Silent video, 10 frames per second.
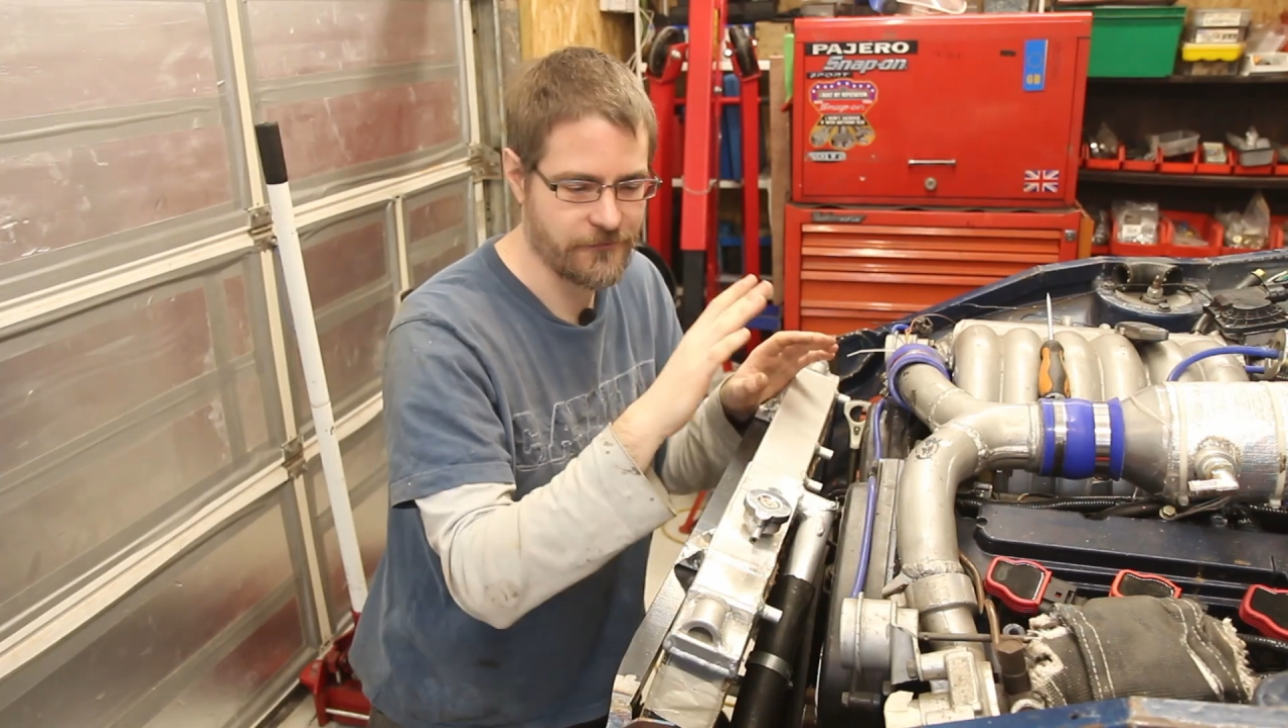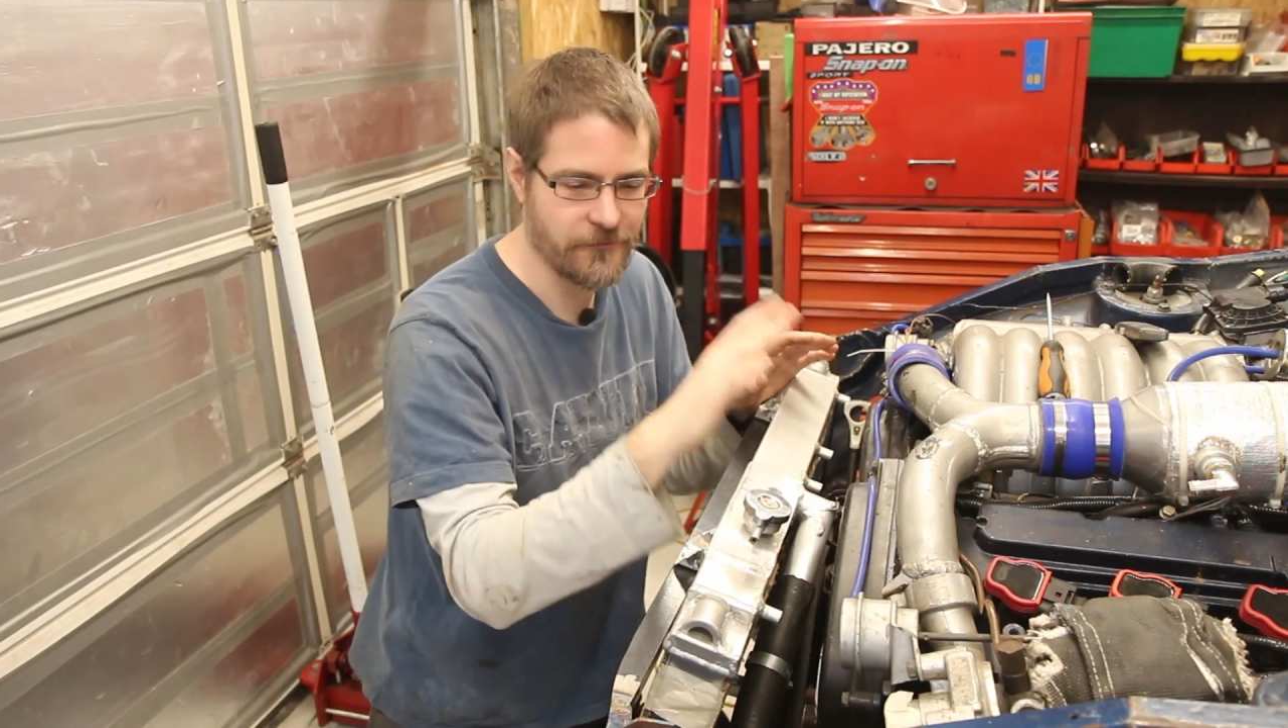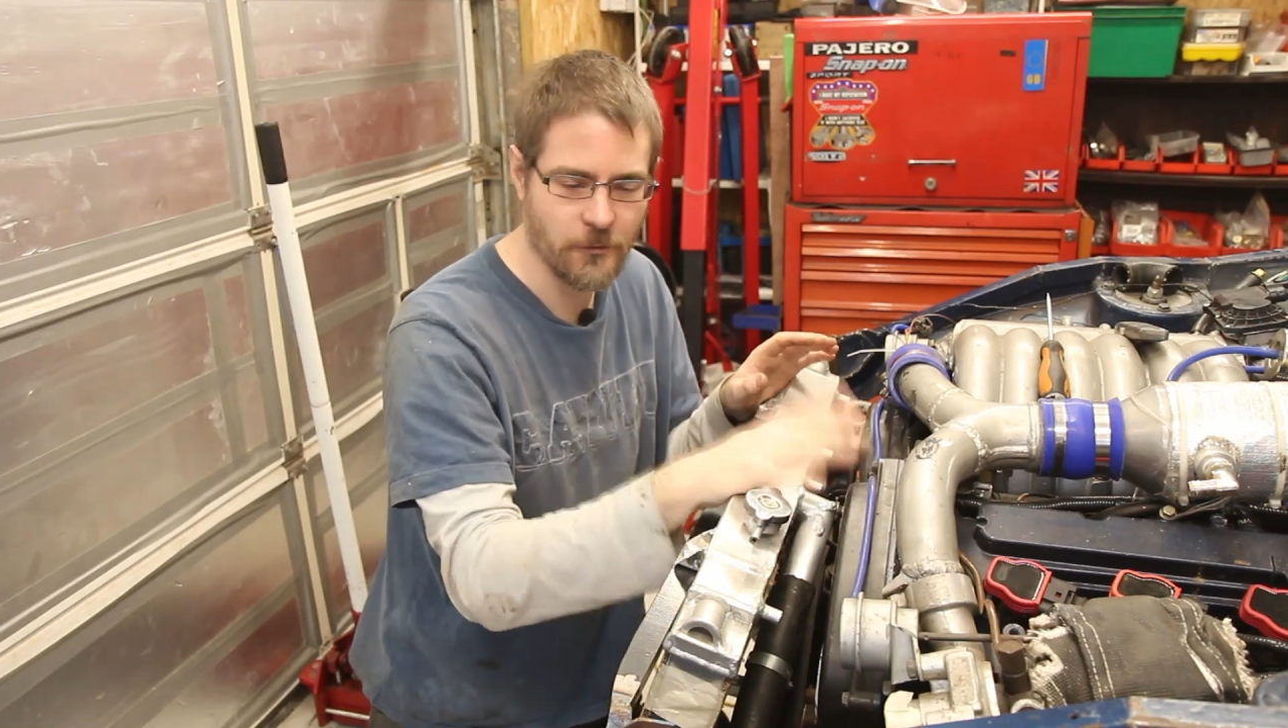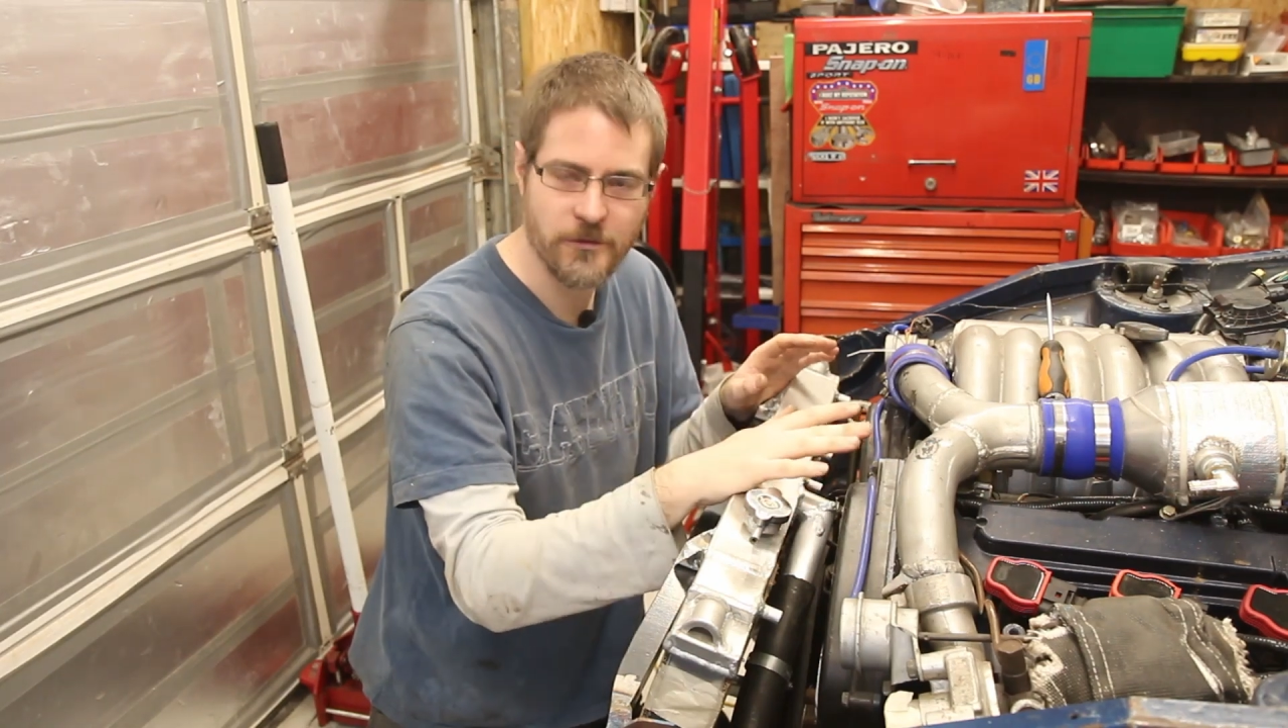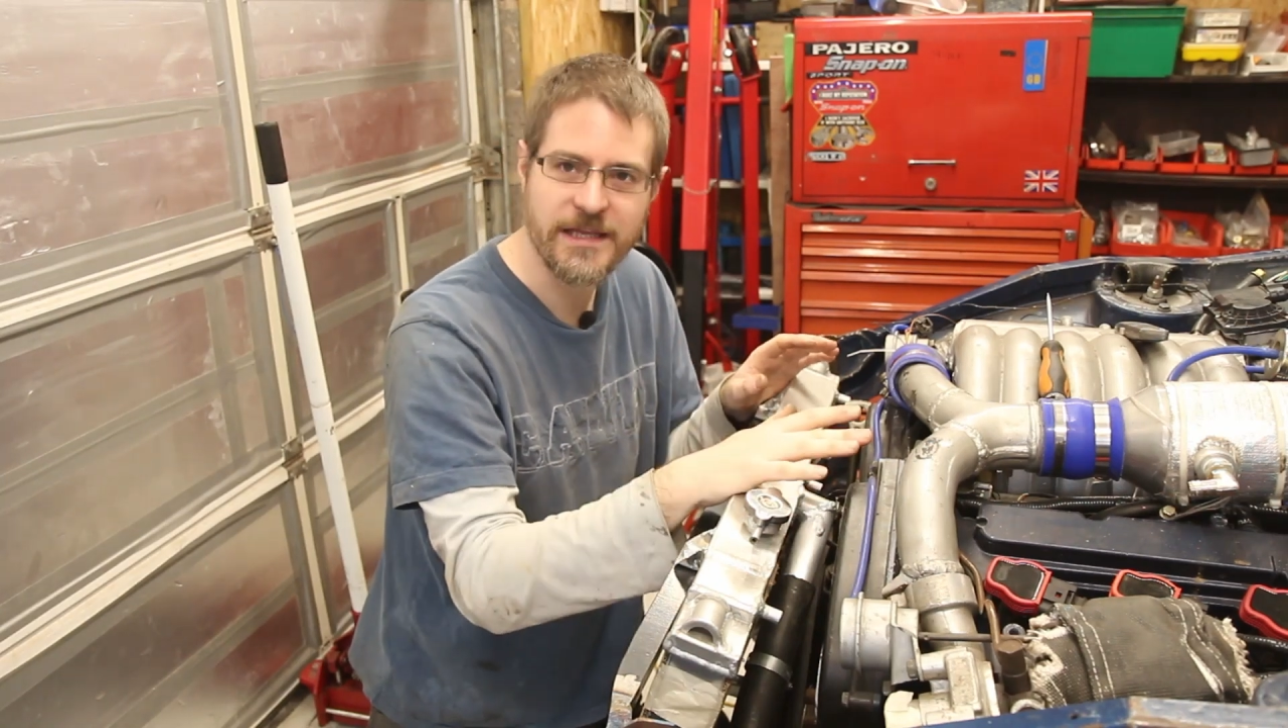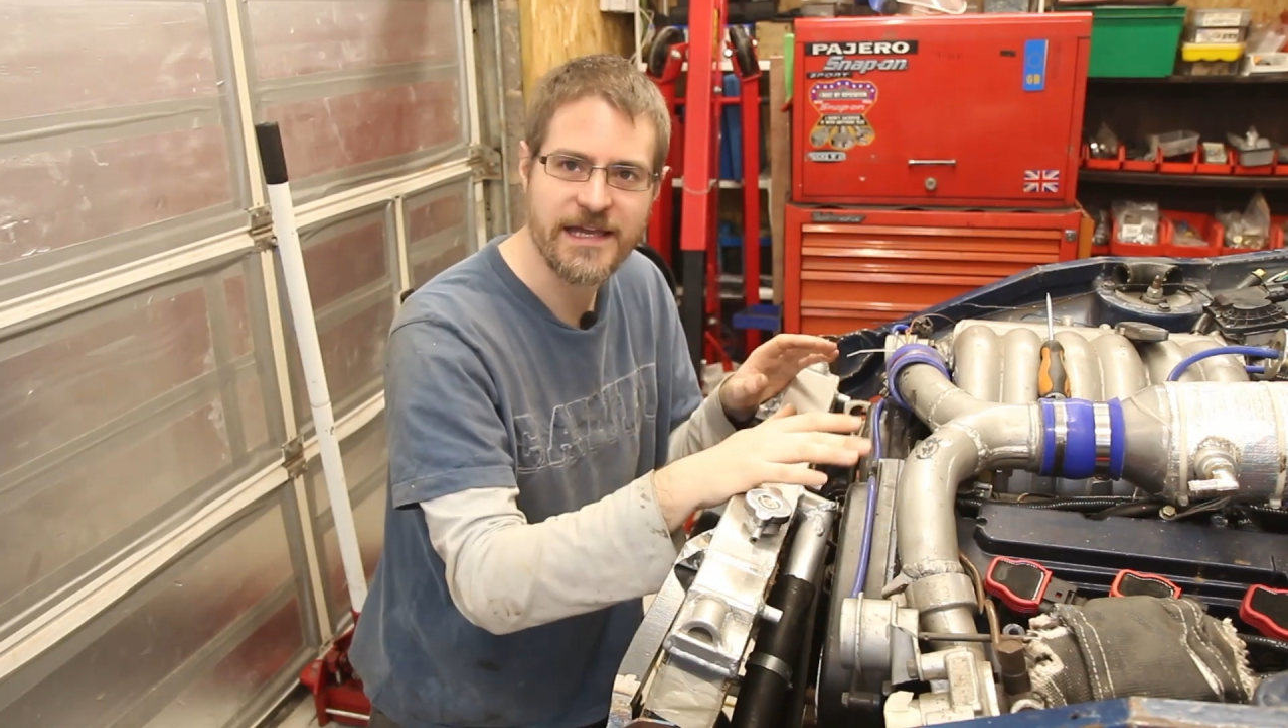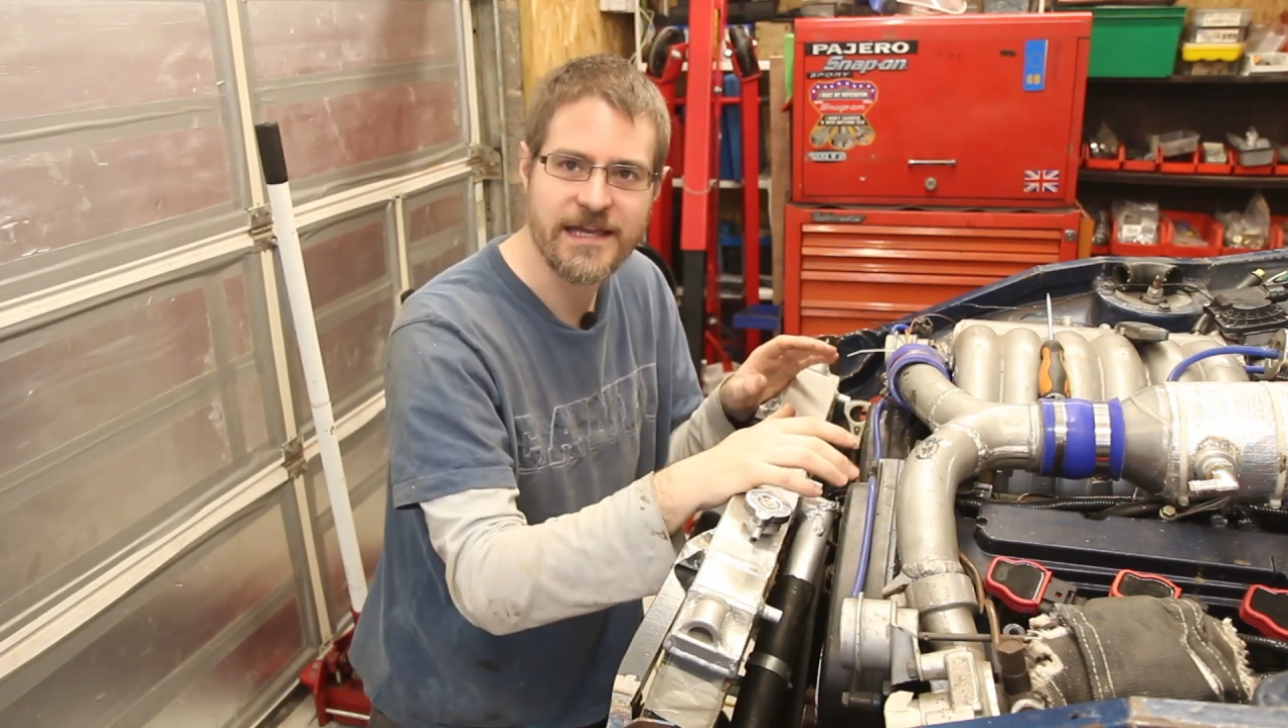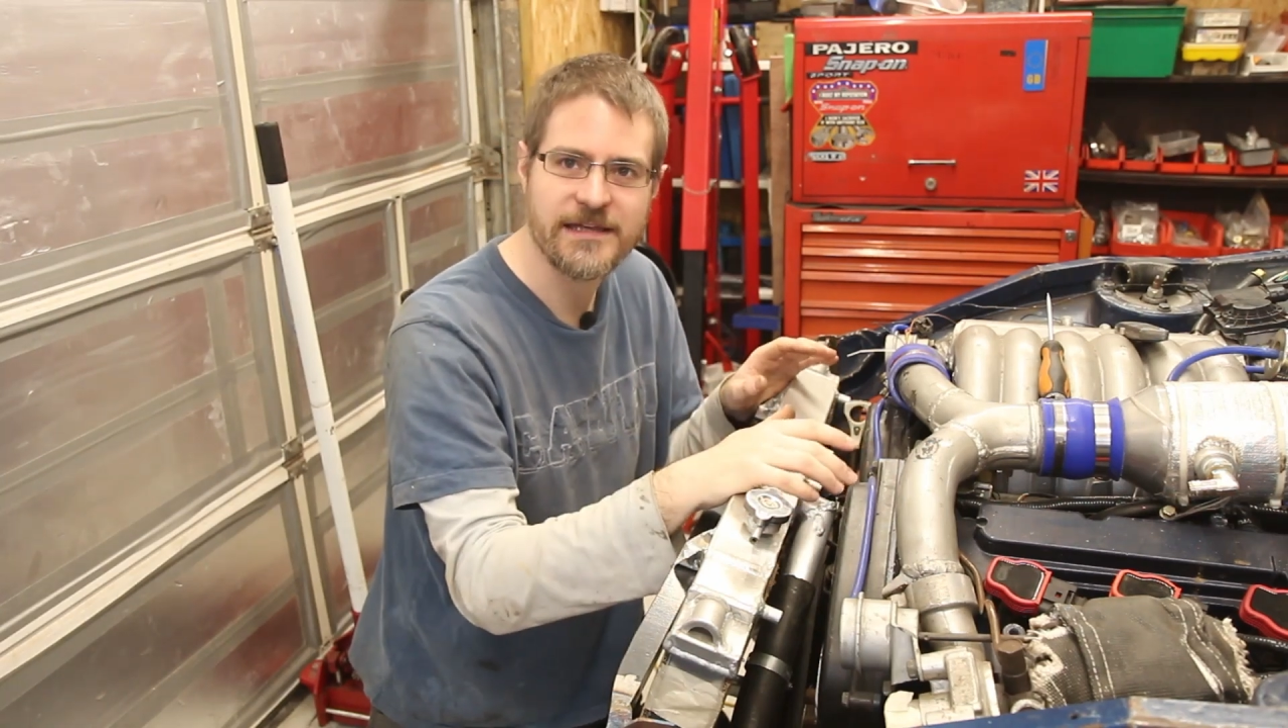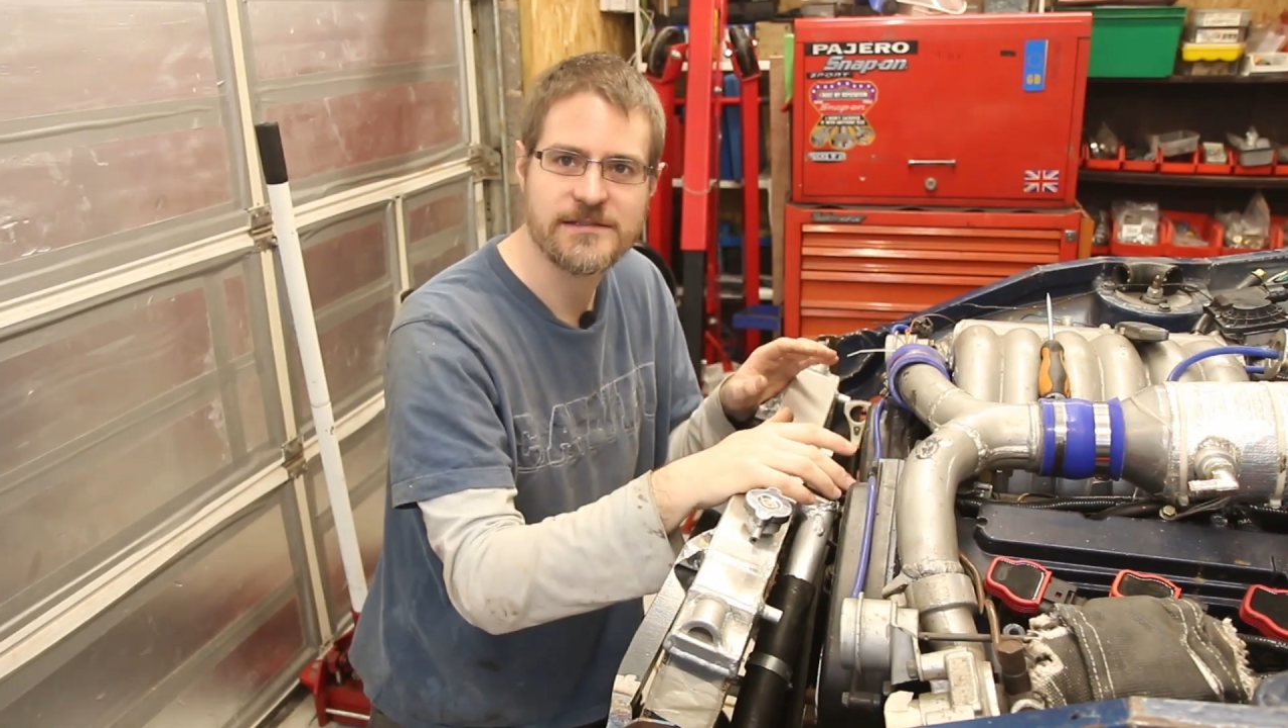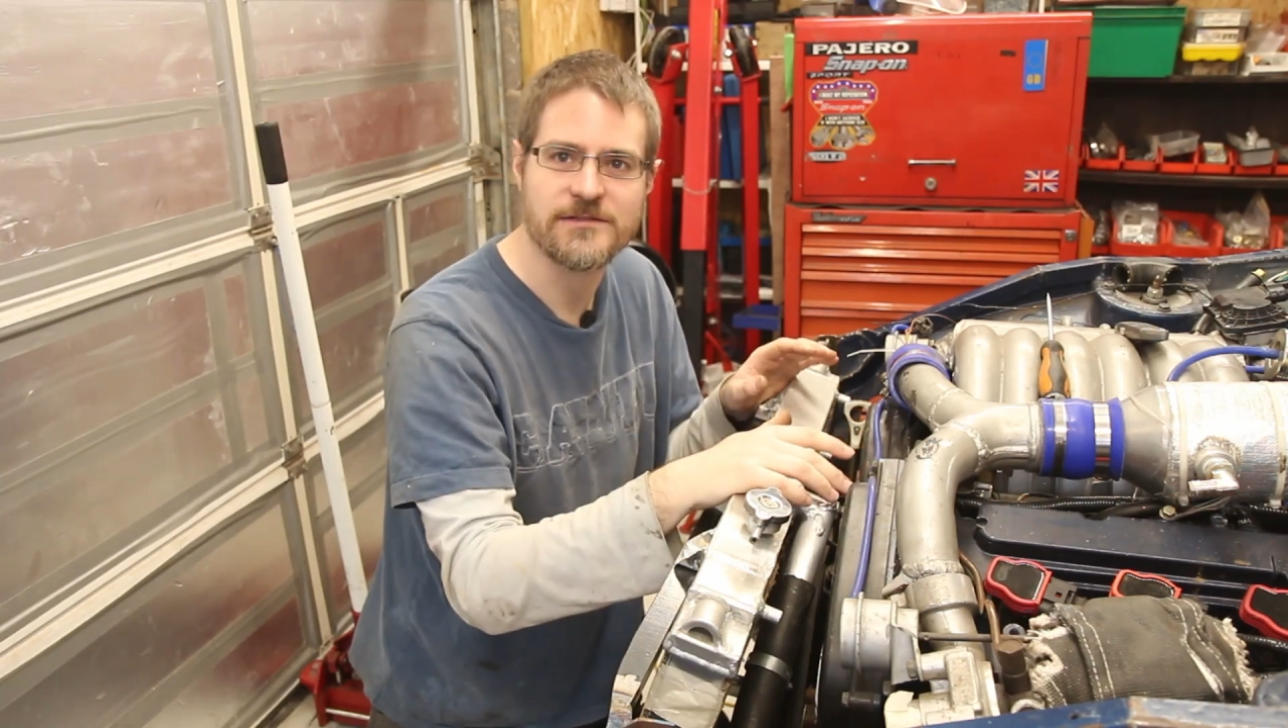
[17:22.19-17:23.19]
4
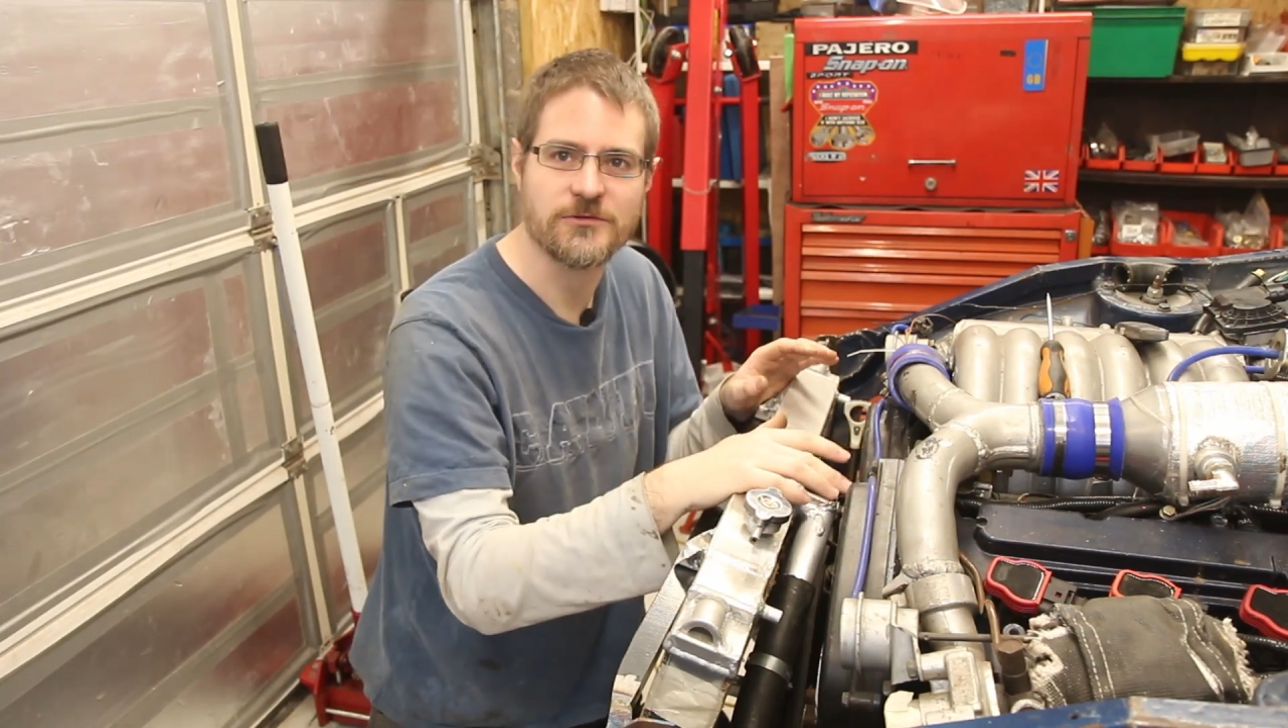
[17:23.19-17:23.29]
years